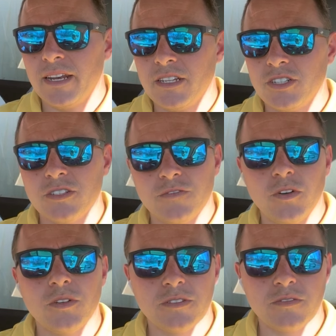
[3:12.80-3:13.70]
just
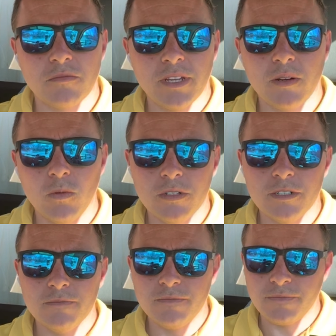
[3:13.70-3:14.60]
focused from day
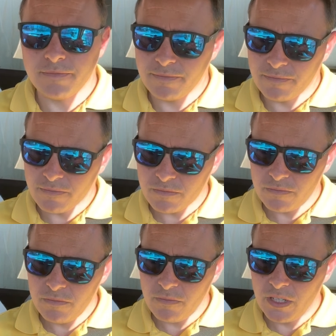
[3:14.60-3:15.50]
one,
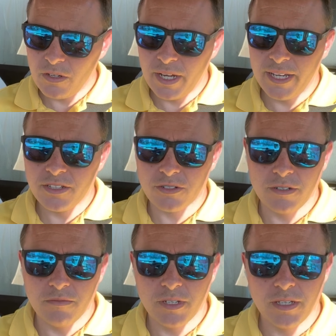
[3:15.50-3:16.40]
I had
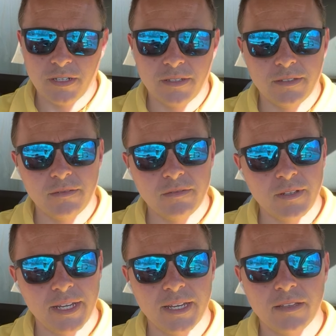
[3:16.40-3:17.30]
treatment and
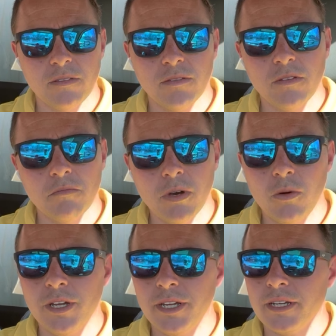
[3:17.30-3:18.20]
I had the
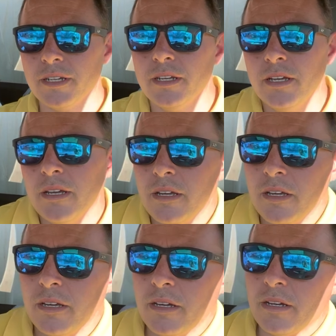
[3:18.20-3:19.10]
mowing and
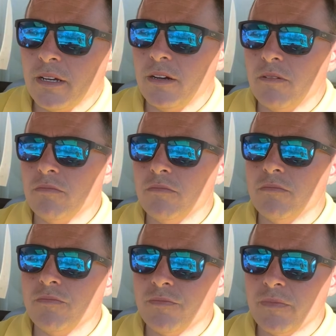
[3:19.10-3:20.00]

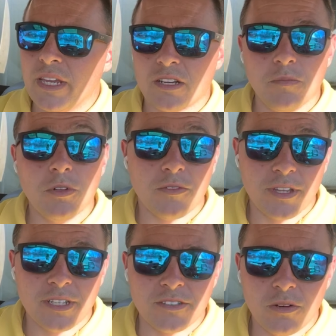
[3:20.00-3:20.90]
had a couple other
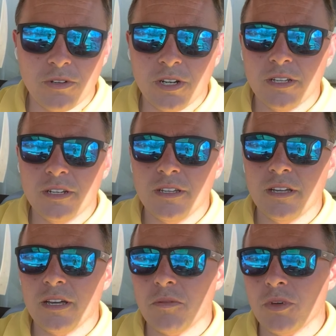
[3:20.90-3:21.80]
things going
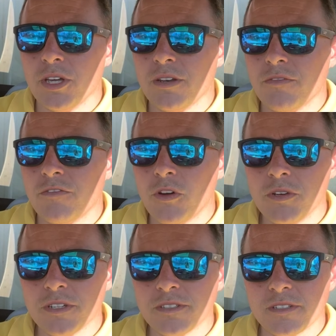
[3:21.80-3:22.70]
on, but
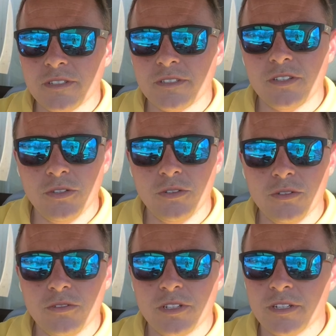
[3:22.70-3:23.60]
focus is
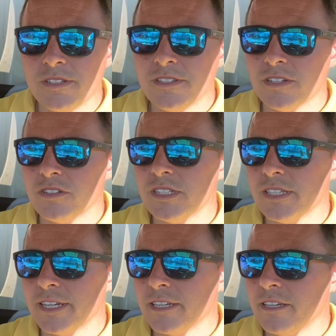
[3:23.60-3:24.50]
huge. So just like